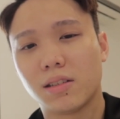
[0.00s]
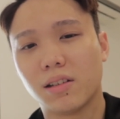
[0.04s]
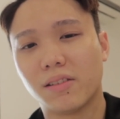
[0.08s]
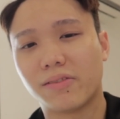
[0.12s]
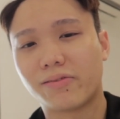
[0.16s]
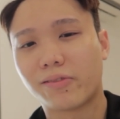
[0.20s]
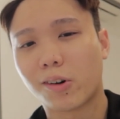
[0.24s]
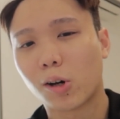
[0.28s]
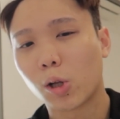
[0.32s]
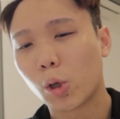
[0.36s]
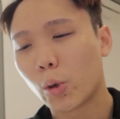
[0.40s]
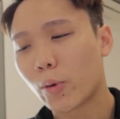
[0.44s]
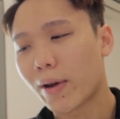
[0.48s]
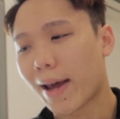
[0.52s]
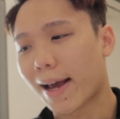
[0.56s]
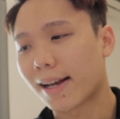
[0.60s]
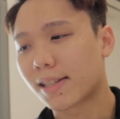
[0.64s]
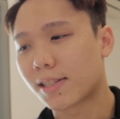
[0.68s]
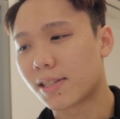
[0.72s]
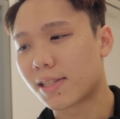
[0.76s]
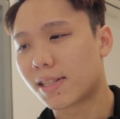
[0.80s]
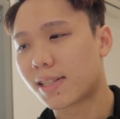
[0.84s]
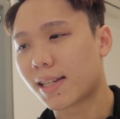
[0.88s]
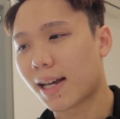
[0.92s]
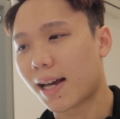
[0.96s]
the following
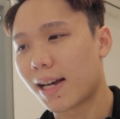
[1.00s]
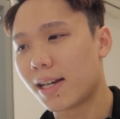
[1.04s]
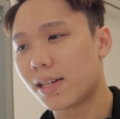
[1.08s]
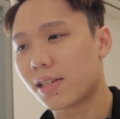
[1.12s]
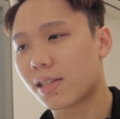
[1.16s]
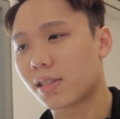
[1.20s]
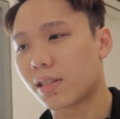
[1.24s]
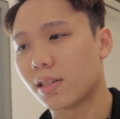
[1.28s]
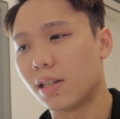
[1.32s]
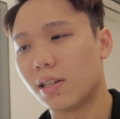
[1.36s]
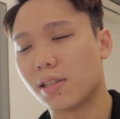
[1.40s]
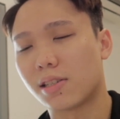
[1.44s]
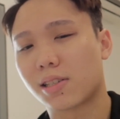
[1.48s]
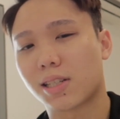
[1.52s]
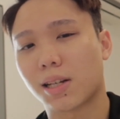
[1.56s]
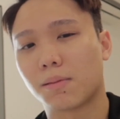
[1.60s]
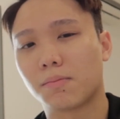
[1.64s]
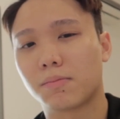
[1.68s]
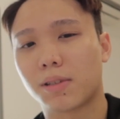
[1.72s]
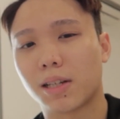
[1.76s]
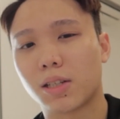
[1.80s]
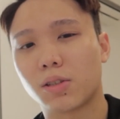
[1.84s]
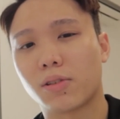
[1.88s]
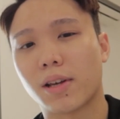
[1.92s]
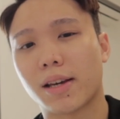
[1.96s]
exercise is
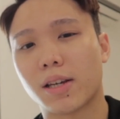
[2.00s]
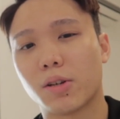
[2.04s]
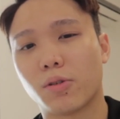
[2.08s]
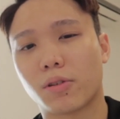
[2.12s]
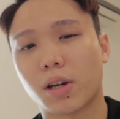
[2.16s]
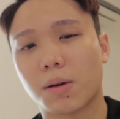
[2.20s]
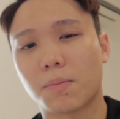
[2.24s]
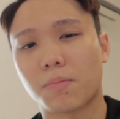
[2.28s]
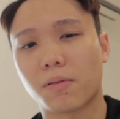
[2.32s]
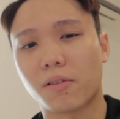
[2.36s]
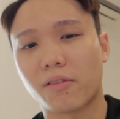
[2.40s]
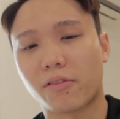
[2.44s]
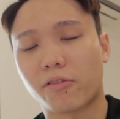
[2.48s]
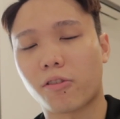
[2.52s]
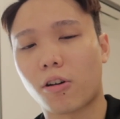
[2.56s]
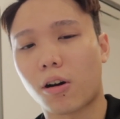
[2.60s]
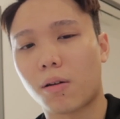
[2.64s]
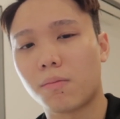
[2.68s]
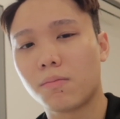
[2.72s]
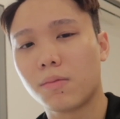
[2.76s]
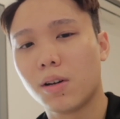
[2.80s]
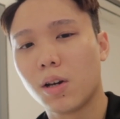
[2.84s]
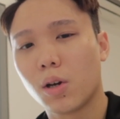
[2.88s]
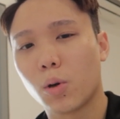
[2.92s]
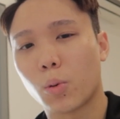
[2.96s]
something that you can
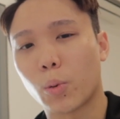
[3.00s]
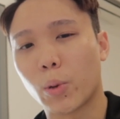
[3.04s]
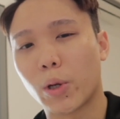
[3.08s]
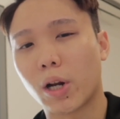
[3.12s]
perform